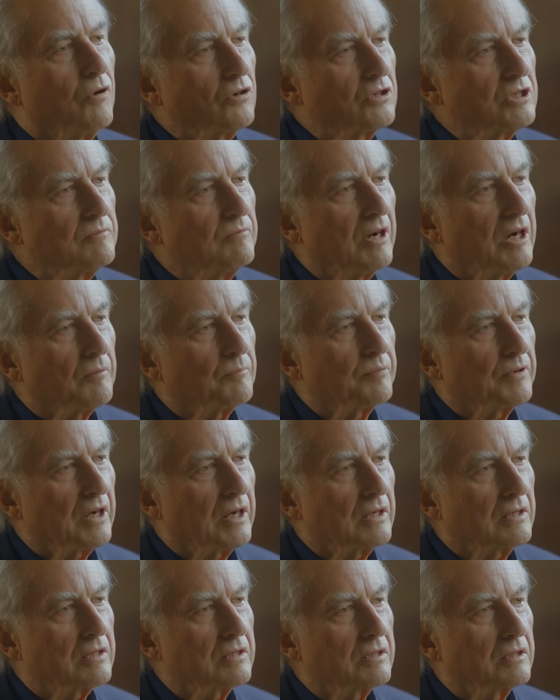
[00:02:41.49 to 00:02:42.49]
Bottom up
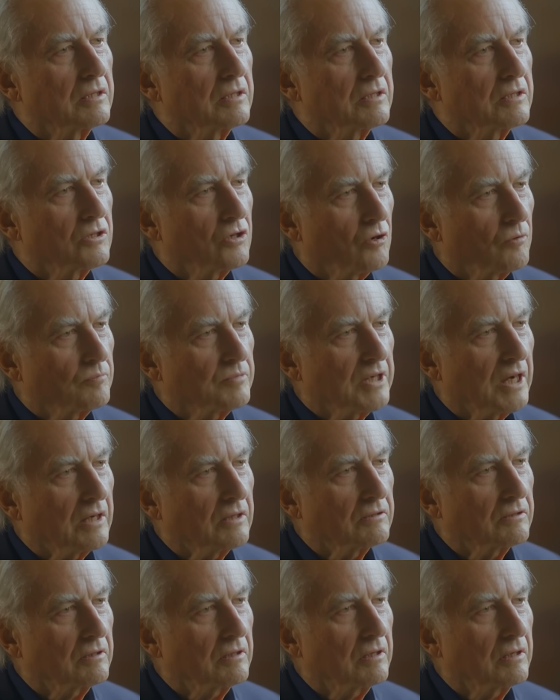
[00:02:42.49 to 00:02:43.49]
and top
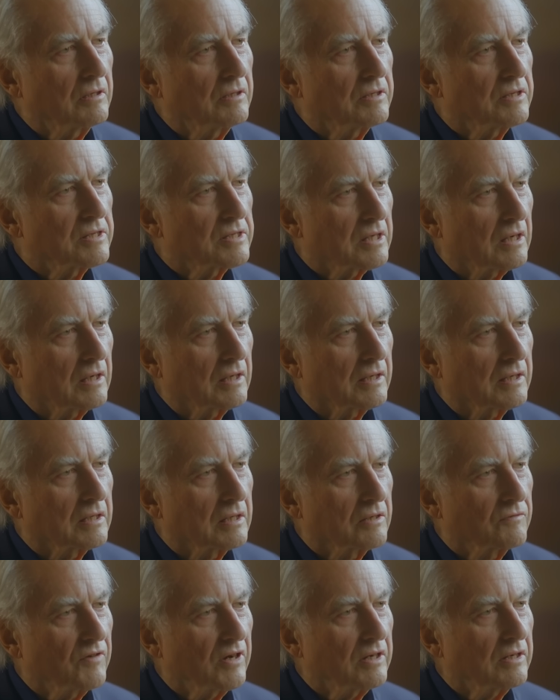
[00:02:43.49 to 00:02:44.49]
down
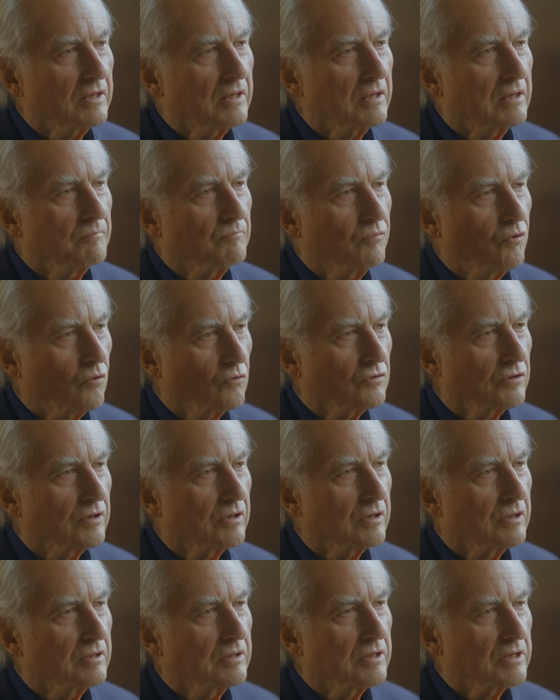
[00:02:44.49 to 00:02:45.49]
design, a very
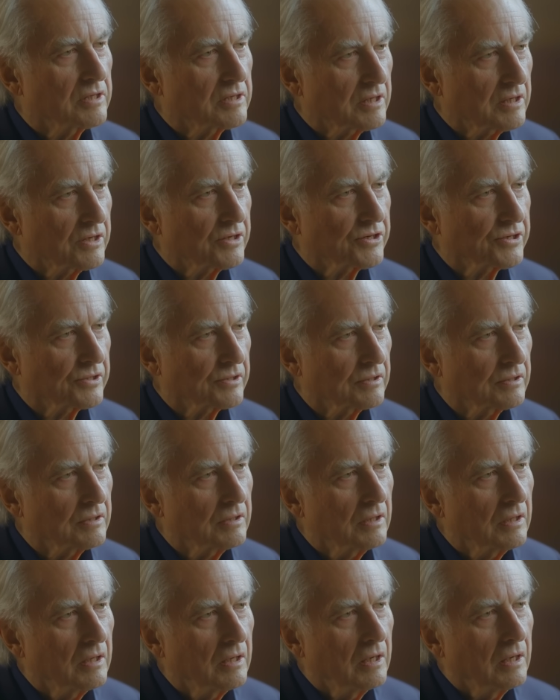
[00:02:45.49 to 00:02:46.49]
important
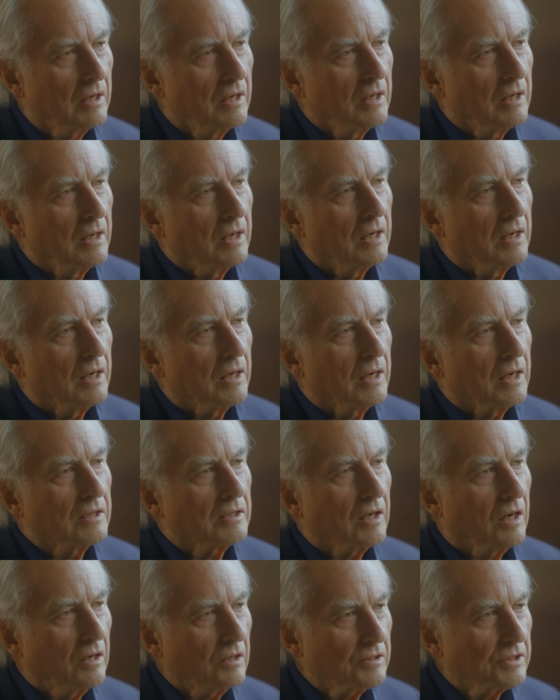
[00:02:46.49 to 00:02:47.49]
distinction.
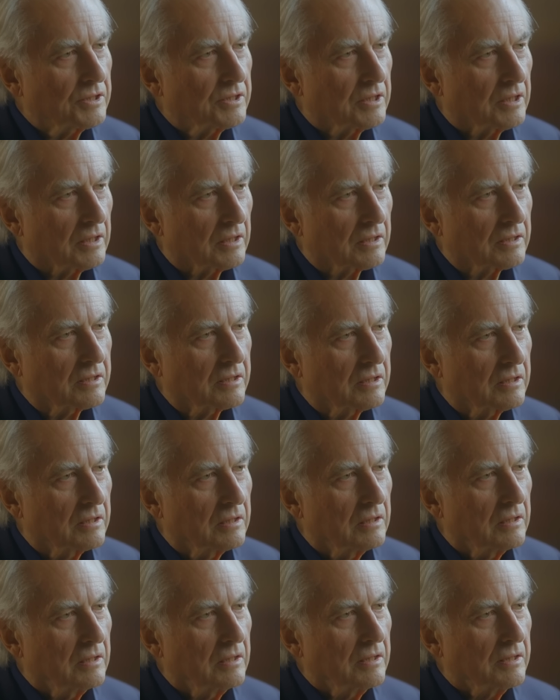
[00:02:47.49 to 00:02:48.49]
An architect
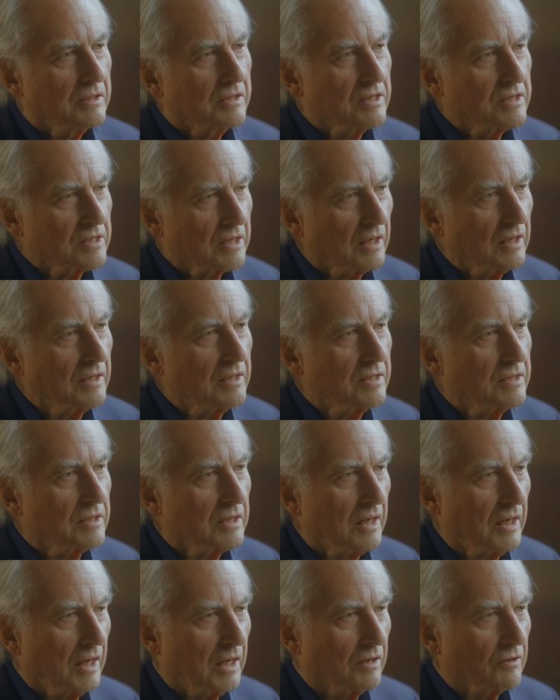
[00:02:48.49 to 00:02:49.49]

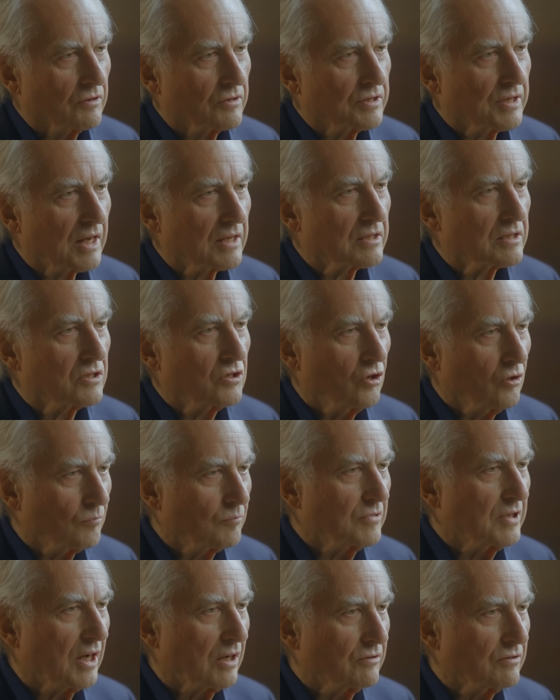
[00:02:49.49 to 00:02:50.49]
designs a house. That's
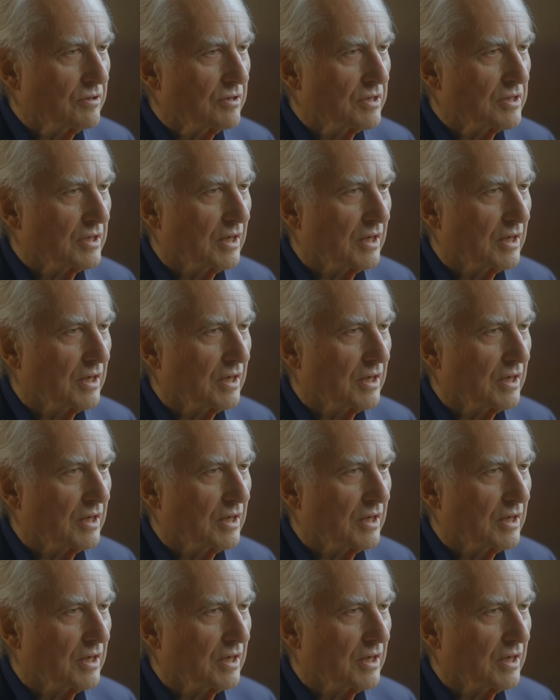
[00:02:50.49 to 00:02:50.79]
top down